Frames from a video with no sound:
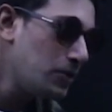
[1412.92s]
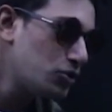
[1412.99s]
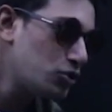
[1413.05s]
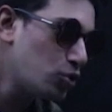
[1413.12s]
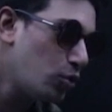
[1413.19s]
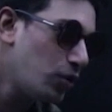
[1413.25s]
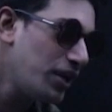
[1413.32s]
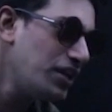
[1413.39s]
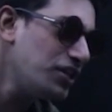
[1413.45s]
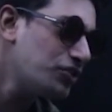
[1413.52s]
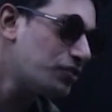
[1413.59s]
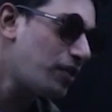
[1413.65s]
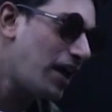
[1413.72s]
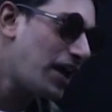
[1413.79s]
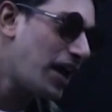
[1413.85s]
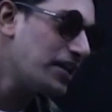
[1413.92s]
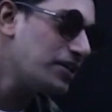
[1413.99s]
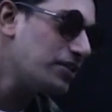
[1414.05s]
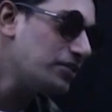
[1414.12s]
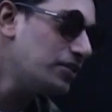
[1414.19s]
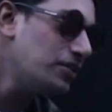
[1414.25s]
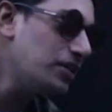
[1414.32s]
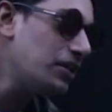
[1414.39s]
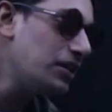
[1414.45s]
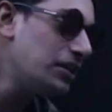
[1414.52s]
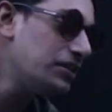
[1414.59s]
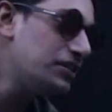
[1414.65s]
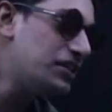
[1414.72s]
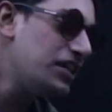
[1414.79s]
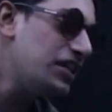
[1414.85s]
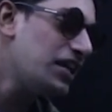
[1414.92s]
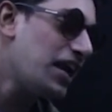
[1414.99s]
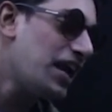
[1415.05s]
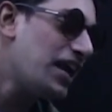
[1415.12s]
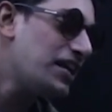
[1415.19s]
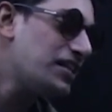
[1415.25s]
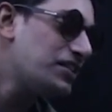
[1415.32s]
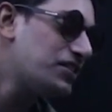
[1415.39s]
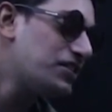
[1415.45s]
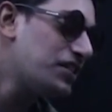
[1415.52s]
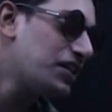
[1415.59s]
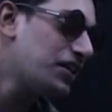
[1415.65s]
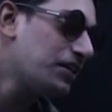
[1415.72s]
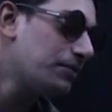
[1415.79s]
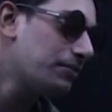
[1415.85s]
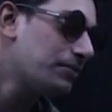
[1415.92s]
So in triangle DAC,